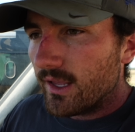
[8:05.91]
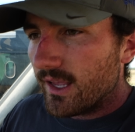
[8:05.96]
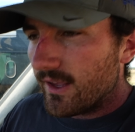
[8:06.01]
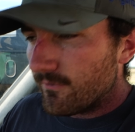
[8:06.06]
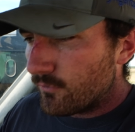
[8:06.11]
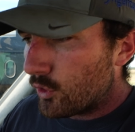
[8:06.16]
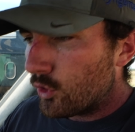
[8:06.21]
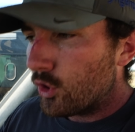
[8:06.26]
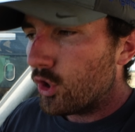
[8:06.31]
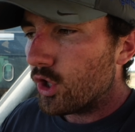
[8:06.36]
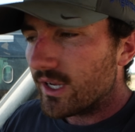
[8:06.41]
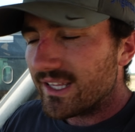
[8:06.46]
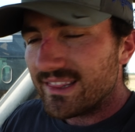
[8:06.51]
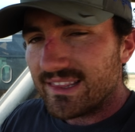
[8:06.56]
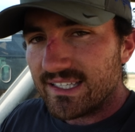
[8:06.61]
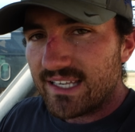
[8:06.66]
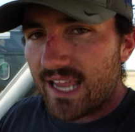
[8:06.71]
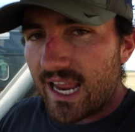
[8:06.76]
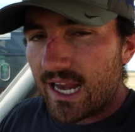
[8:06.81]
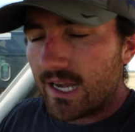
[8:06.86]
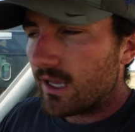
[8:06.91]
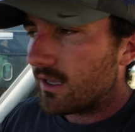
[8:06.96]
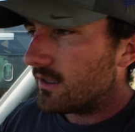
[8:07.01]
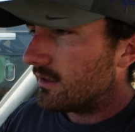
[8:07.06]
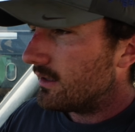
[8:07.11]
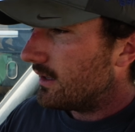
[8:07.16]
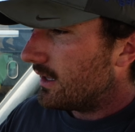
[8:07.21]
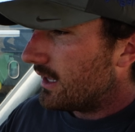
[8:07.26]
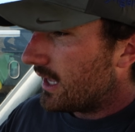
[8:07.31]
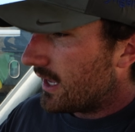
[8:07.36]
If you look at the data,
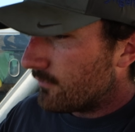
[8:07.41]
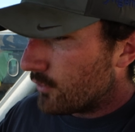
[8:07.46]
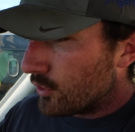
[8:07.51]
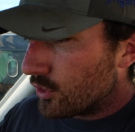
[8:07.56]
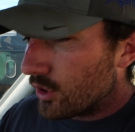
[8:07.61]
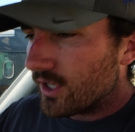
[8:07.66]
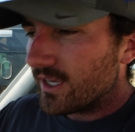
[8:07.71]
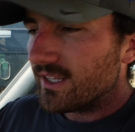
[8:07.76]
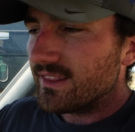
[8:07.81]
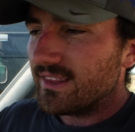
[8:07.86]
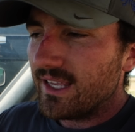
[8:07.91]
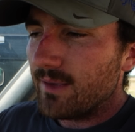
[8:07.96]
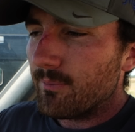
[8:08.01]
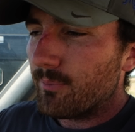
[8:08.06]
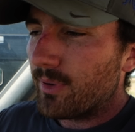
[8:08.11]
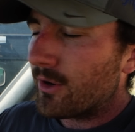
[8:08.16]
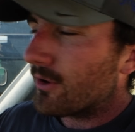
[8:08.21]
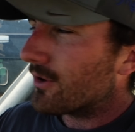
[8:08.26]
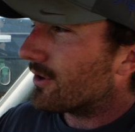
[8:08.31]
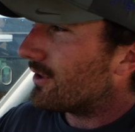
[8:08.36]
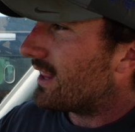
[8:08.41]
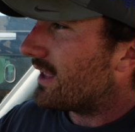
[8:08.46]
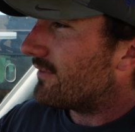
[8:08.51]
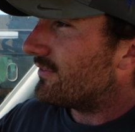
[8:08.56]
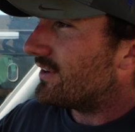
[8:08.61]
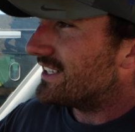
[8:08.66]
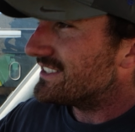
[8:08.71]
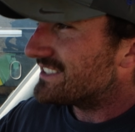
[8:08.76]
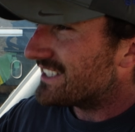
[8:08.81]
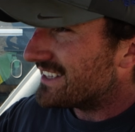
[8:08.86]
if you look at the empirical
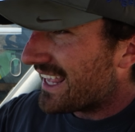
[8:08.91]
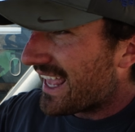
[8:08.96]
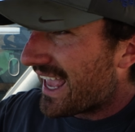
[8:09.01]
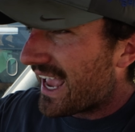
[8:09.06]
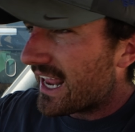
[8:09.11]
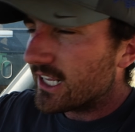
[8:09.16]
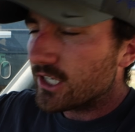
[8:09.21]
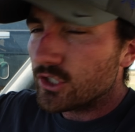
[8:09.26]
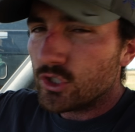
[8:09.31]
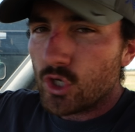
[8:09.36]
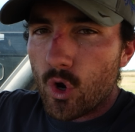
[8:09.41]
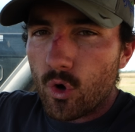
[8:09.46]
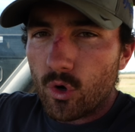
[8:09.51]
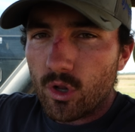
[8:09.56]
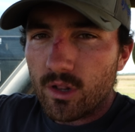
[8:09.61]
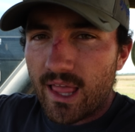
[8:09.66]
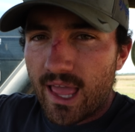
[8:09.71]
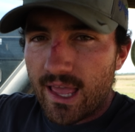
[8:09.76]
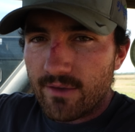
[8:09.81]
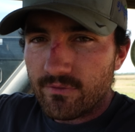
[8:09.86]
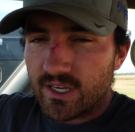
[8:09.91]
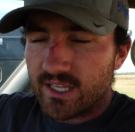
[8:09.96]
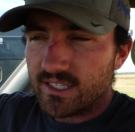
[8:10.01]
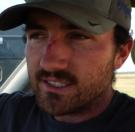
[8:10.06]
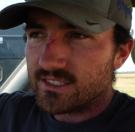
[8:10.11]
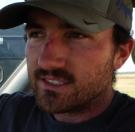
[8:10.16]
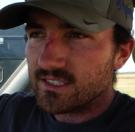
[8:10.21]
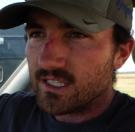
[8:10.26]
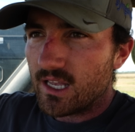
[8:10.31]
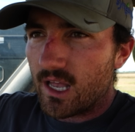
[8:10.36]
evidence and the anecdotal
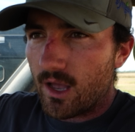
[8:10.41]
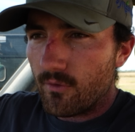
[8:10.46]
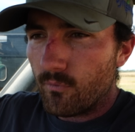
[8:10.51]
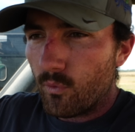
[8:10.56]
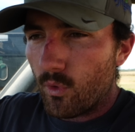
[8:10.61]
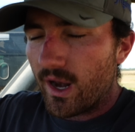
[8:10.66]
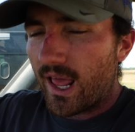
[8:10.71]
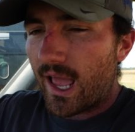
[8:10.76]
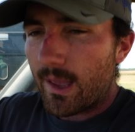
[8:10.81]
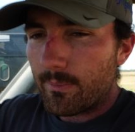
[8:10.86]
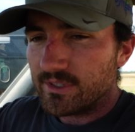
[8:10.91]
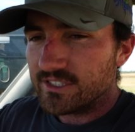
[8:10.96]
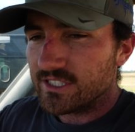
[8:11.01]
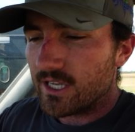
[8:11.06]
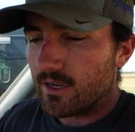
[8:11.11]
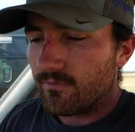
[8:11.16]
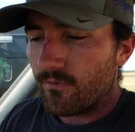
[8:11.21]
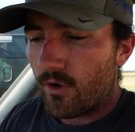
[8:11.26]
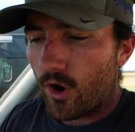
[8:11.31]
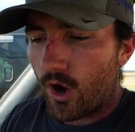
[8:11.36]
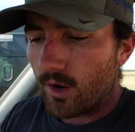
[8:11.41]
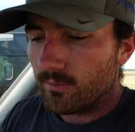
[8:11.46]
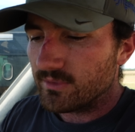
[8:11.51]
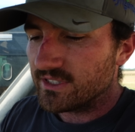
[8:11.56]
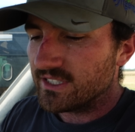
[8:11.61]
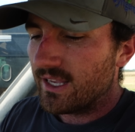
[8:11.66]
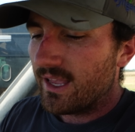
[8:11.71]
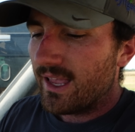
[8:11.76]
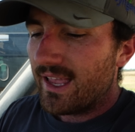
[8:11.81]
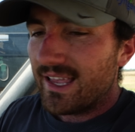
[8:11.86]
evidence of what happens on farms,
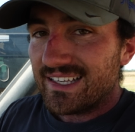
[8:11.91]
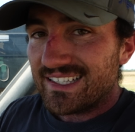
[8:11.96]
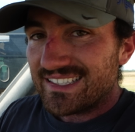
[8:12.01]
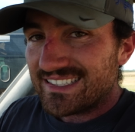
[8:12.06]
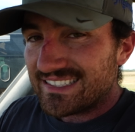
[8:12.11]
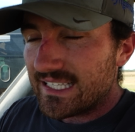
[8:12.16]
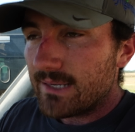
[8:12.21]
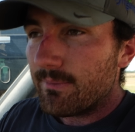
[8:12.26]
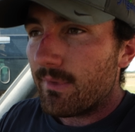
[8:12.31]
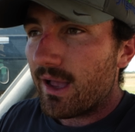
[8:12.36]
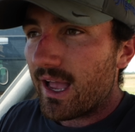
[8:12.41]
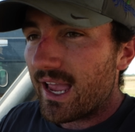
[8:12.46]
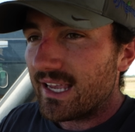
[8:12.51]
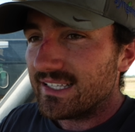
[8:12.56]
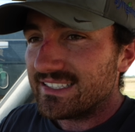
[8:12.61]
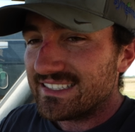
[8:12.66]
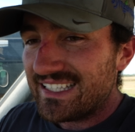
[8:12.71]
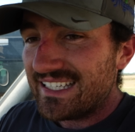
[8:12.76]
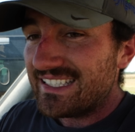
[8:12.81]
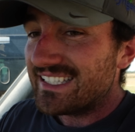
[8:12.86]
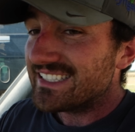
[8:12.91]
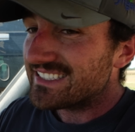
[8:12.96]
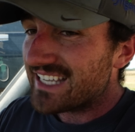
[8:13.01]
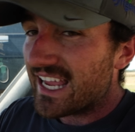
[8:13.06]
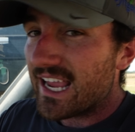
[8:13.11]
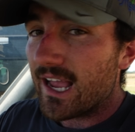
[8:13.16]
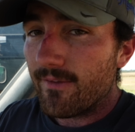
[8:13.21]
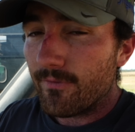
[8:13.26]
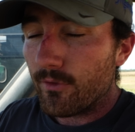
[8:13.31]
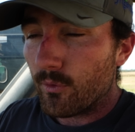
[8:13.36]
semis need to
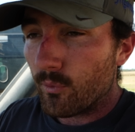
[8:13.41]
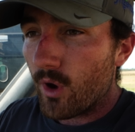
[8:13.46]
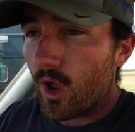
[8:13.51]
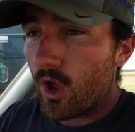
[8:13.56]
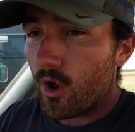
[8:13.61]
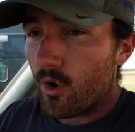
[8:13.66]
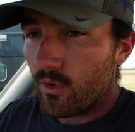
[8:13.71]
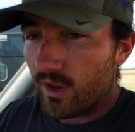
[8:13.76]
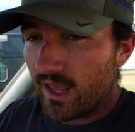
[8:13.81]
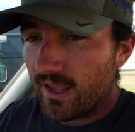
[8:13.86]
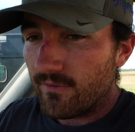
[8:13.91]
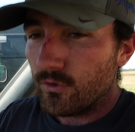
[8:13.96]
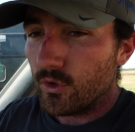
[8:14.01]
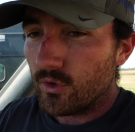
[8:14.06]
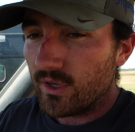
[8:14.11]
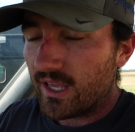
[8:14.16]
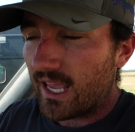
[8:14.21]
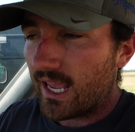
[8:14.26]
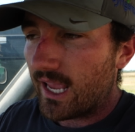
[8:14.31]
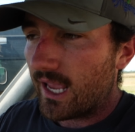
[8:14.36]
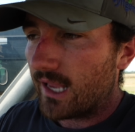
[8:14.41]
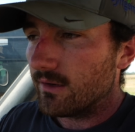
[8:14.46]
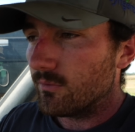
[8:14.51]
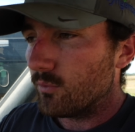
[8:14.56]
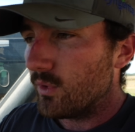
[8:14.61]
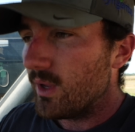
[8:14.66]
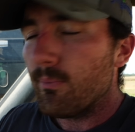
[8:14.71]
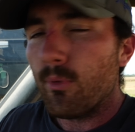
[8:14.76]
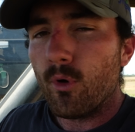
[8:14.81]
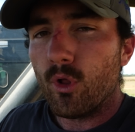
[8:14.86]
stay on the road if you can.
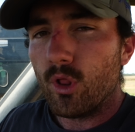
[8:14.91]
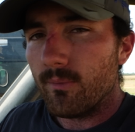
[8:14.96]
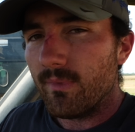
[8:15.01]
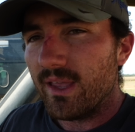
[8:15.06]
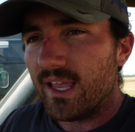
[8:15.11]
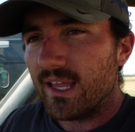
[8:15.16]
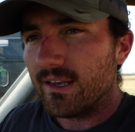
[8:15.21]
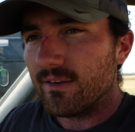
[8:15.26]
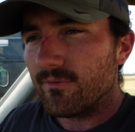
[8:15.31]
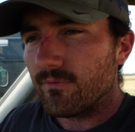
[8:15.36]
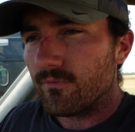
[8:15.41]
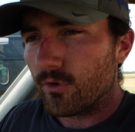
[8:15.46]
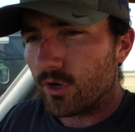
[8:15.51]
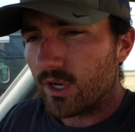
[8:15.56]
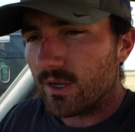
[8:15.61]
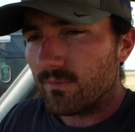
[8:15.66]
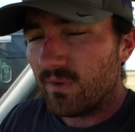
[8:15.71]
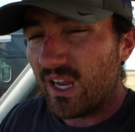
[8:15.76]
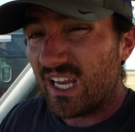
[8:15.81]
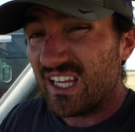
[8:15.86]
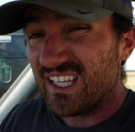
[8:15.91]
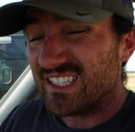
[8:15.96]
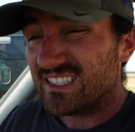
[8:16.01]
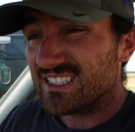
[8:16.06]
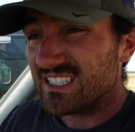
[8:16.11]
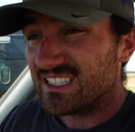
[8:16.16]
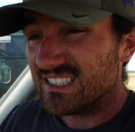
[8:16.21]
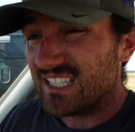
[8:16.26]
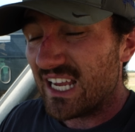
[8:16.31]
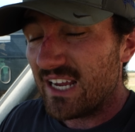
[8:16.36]
We pull them in for convenience
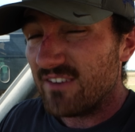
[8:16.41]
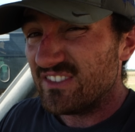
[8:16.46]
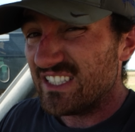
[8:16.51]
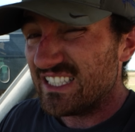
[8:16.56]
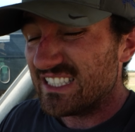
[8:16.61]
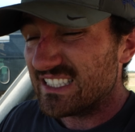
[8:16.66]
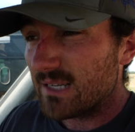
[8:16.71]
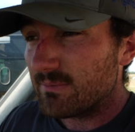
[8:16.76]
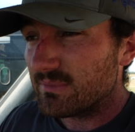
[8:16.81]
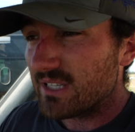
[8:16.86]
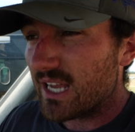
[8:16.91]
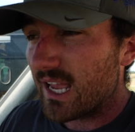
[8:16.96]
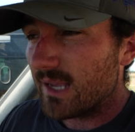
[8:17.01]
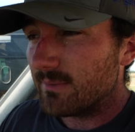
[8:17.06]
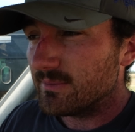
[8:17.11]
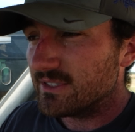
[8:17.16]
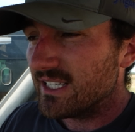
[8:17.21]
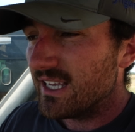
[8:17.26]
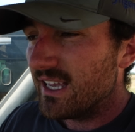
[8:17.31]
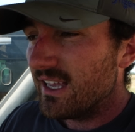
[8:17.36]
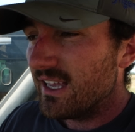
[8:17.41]
and safety sometimes.